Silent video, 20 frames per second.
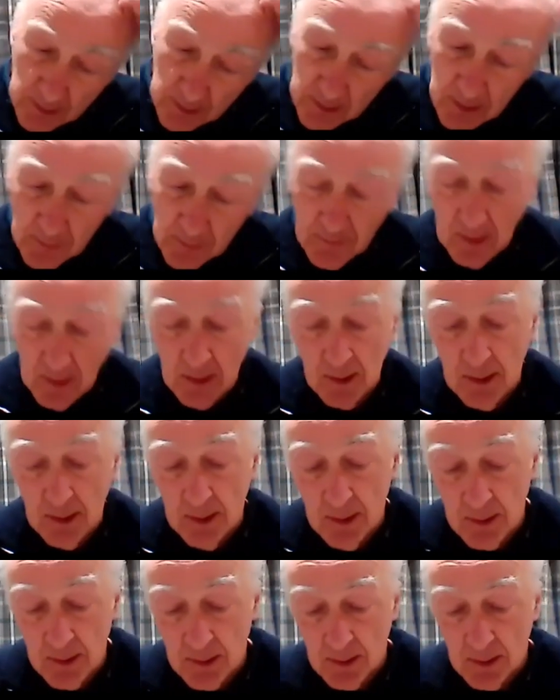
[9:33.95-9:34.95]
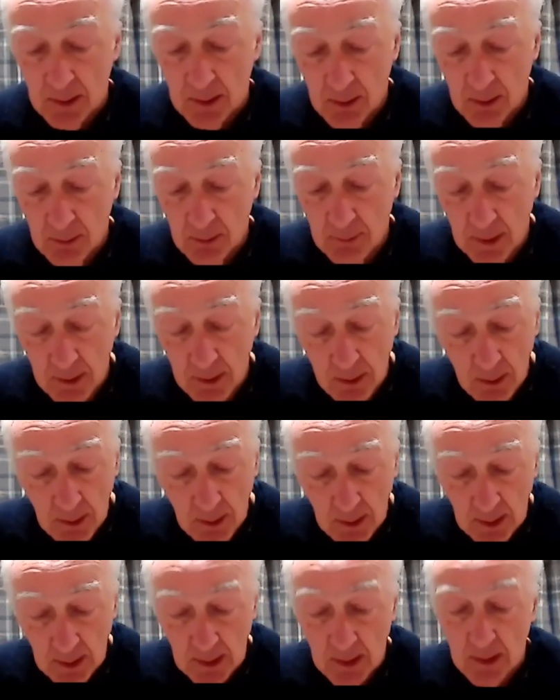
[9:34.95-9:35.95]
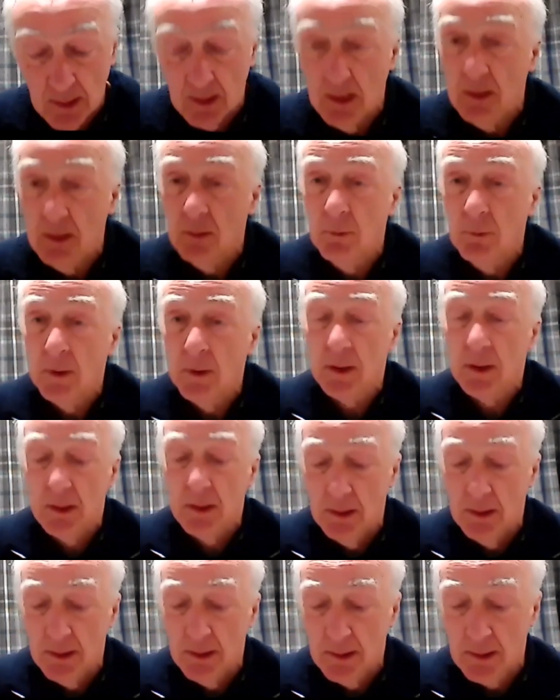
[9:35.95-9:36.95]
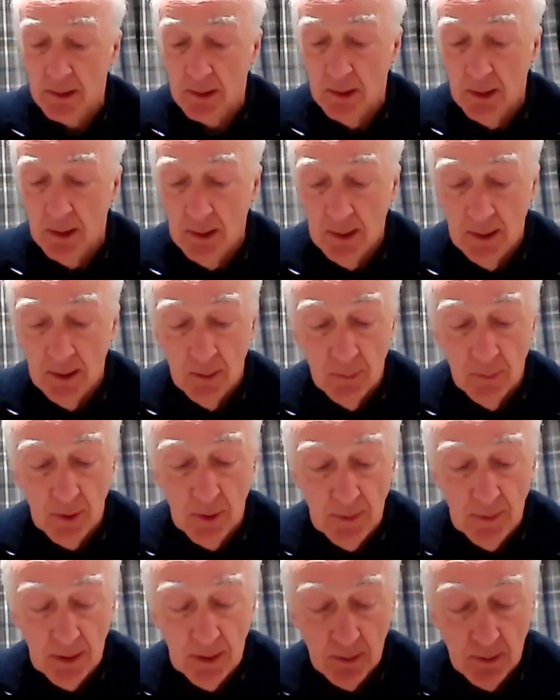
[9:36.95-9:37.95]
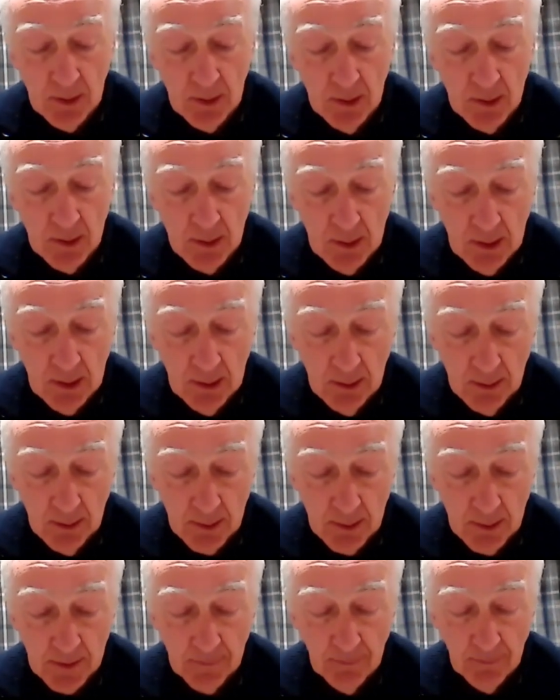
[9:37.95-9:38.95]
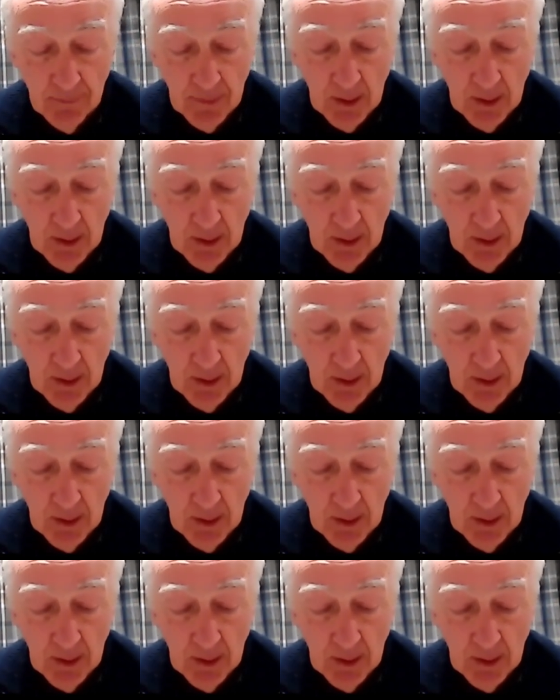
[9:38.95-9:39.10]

the Sea of Galilee is surrounded on the east and the west sides by mountains and hills.